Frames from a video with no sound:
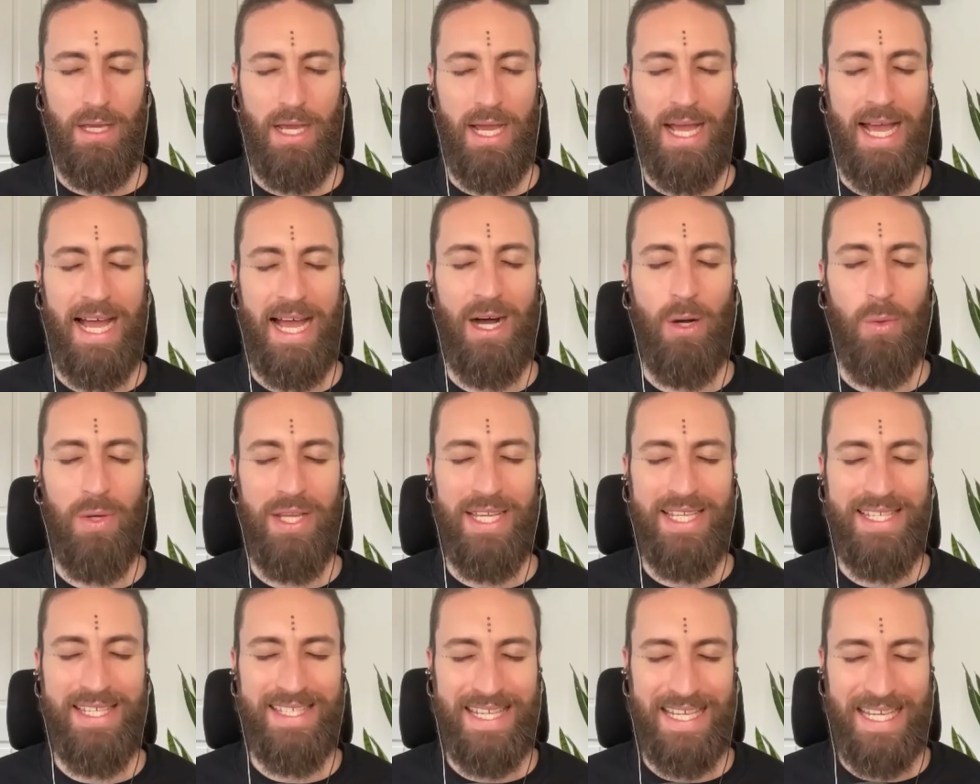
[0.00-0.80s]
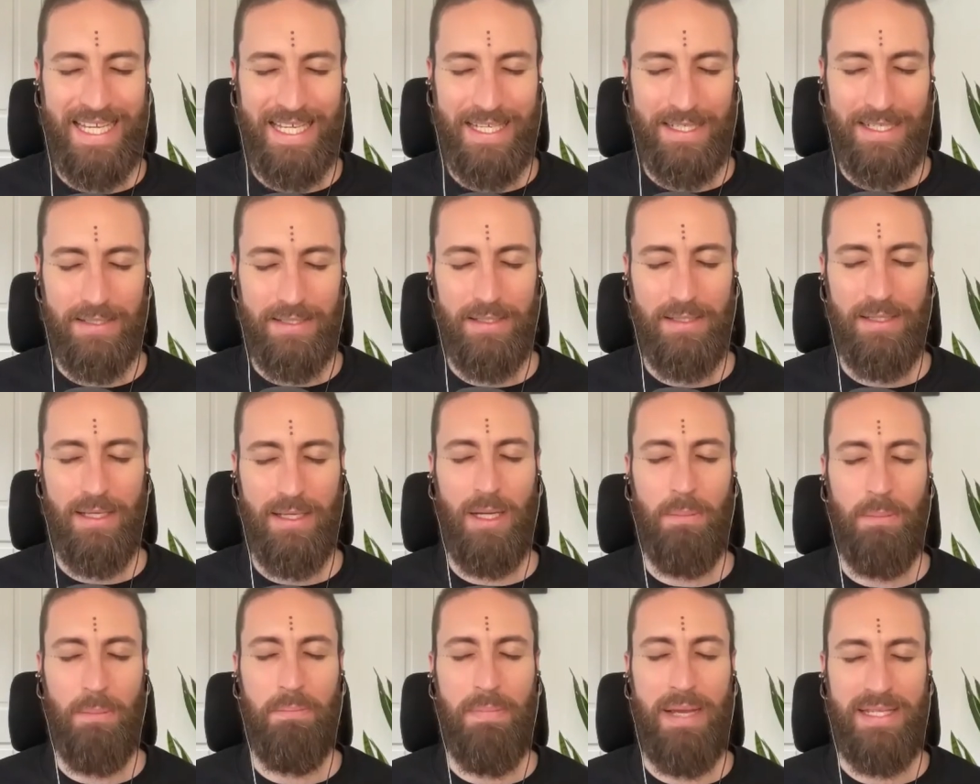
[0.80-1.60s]
How is it
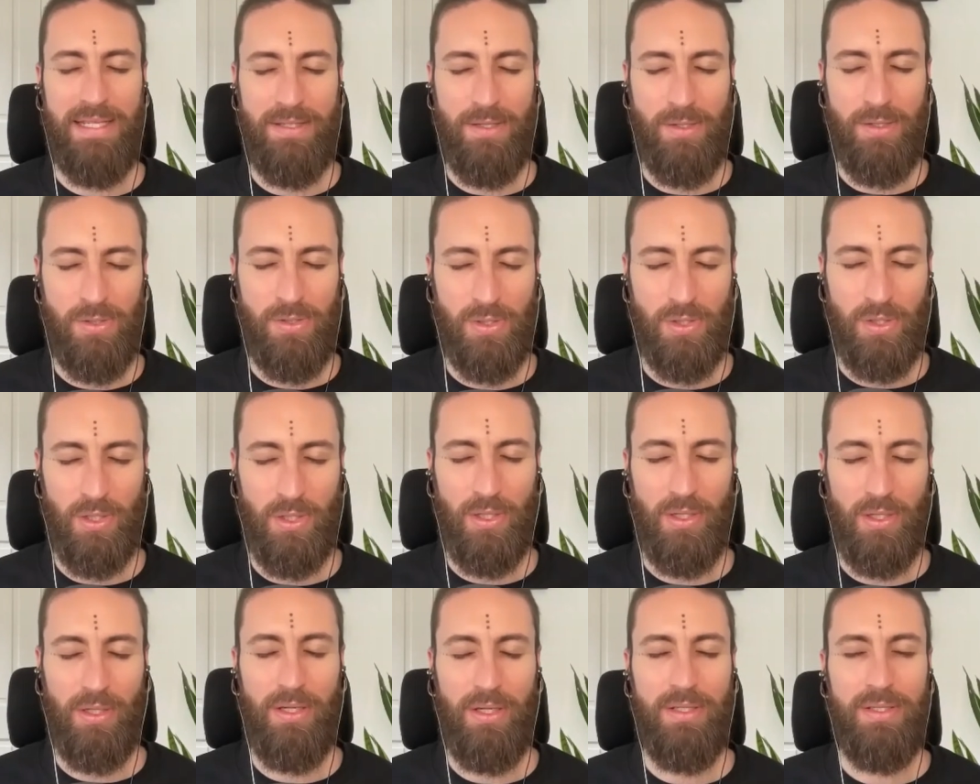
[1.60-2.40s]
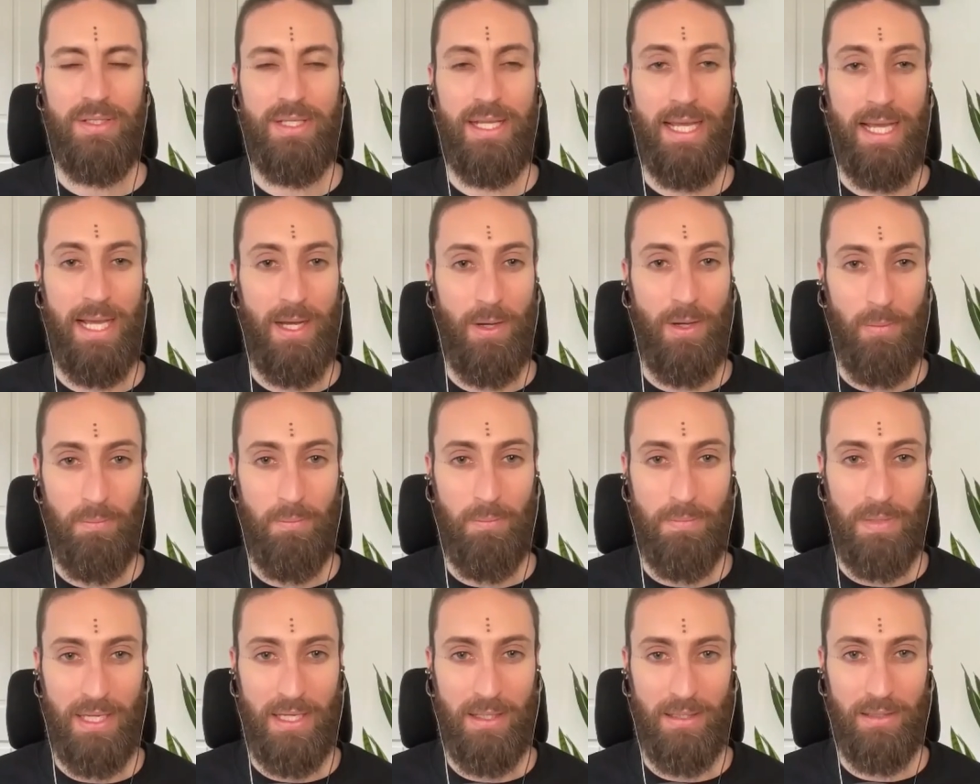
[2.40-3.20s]
a messenger to help
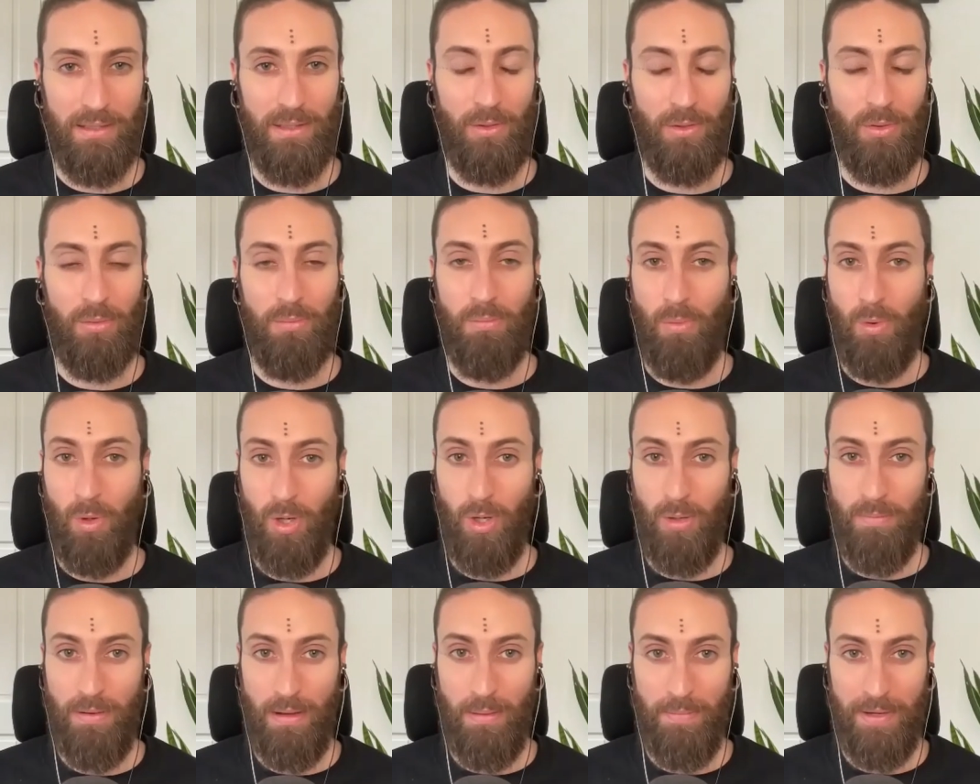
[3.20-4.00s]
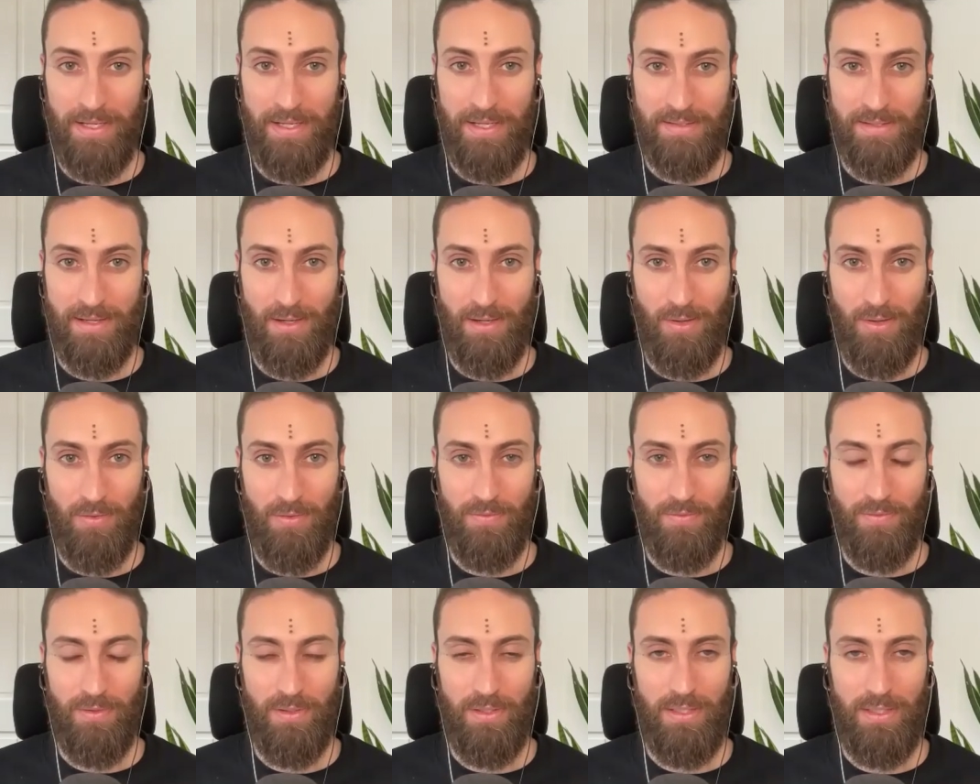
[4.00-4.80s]
me learn more about
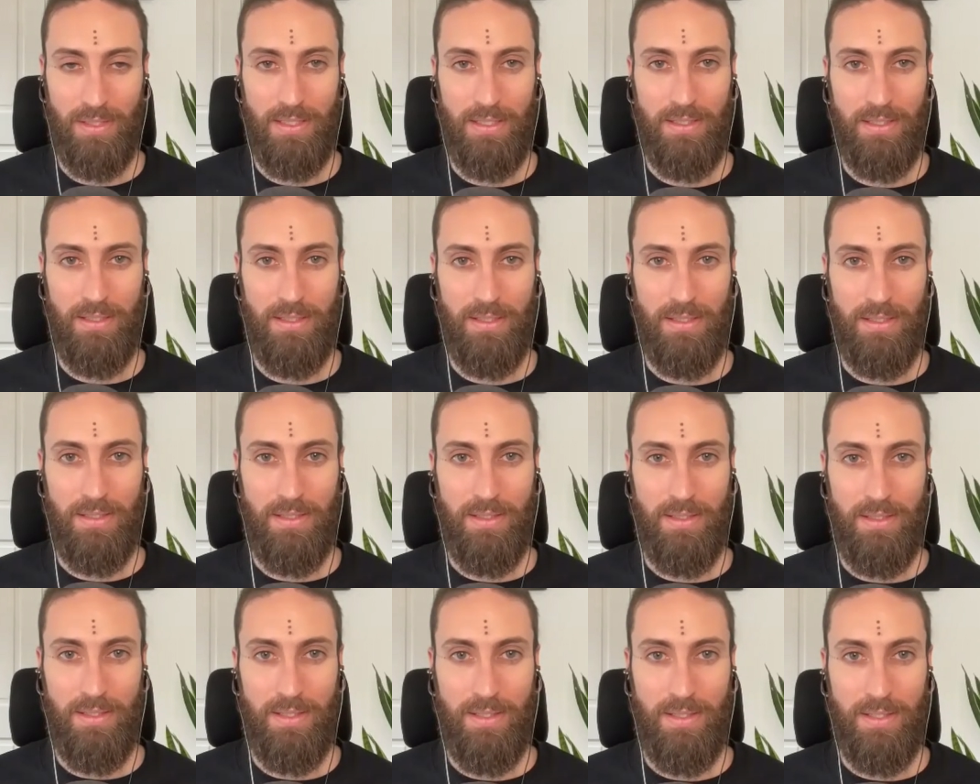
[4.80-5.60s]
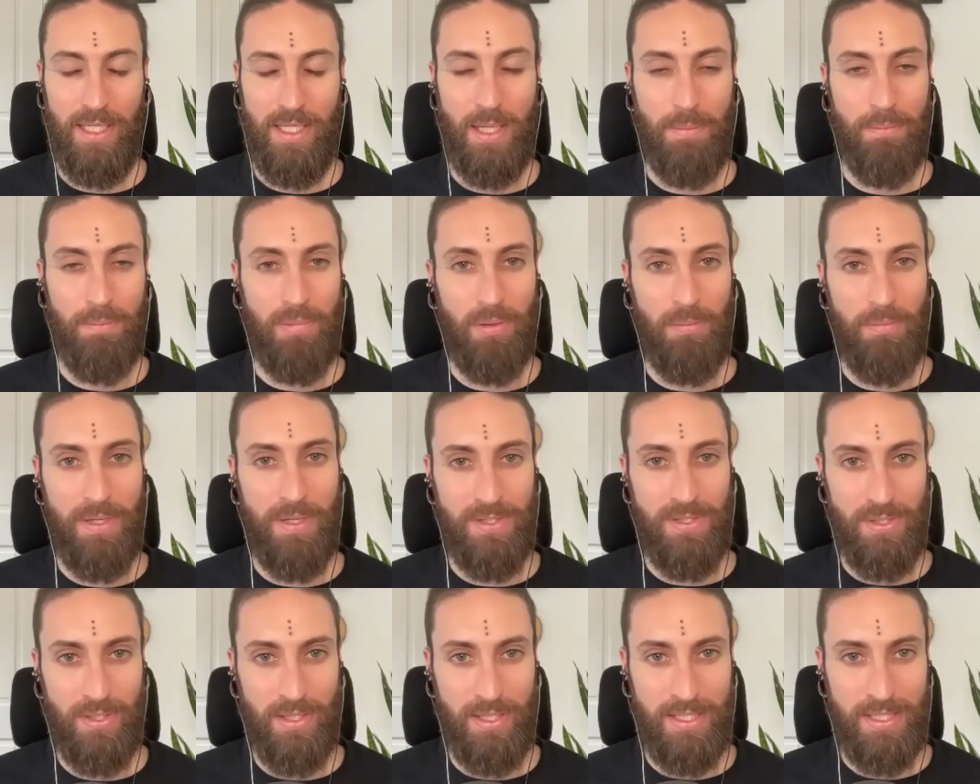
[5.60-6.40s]
myself, get
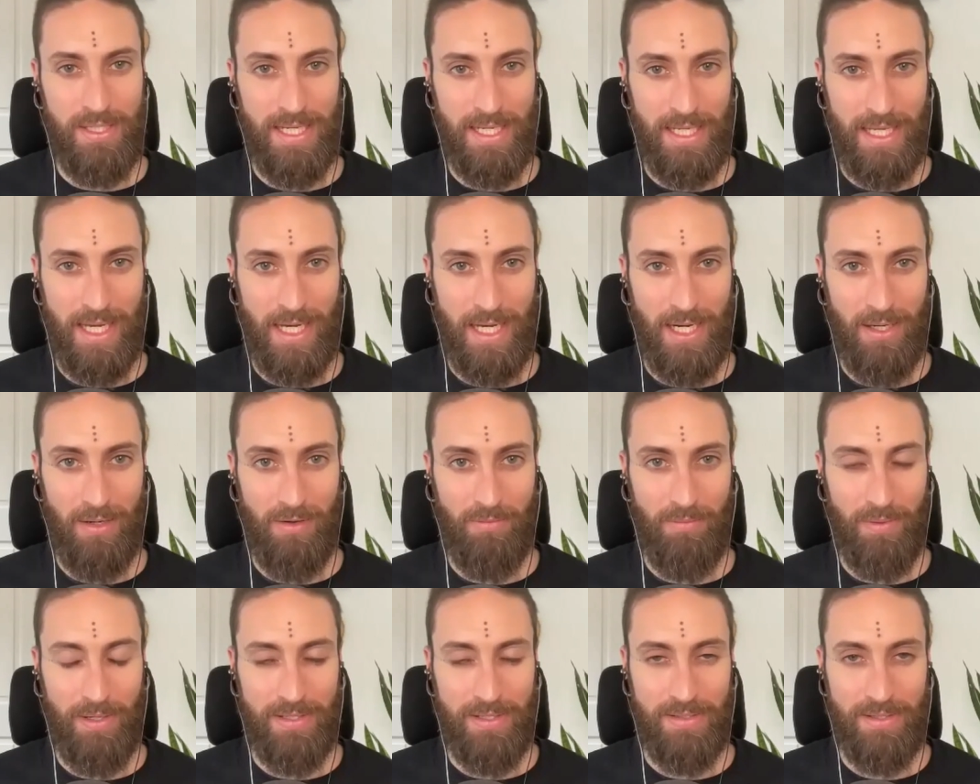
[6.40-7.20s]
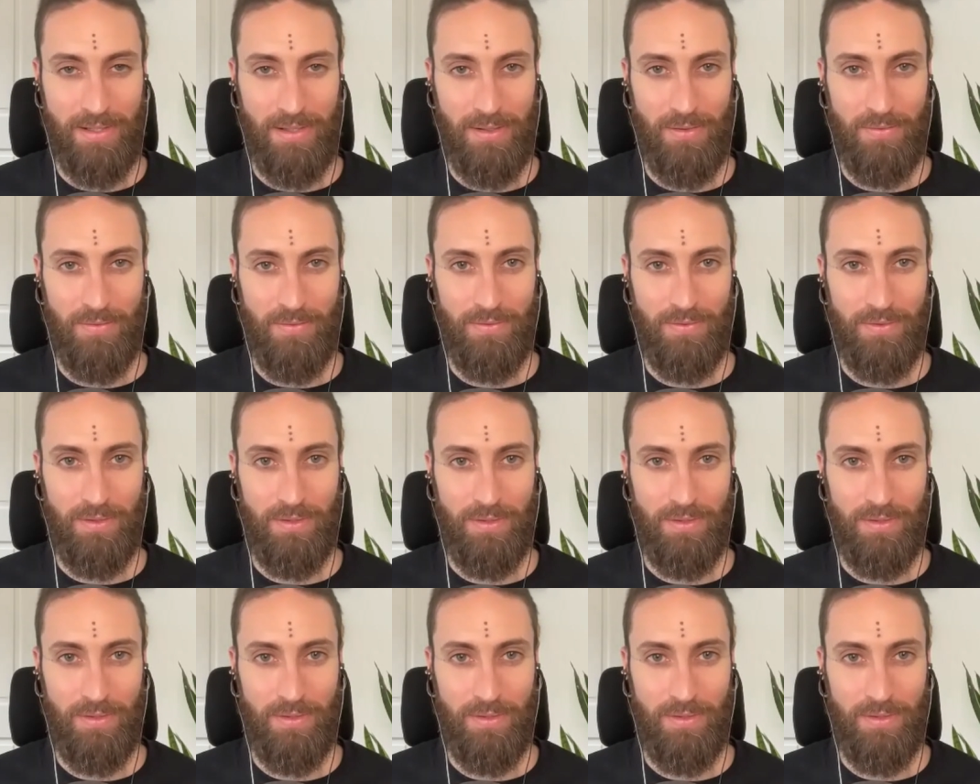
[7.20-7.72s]
permission to take care of myself,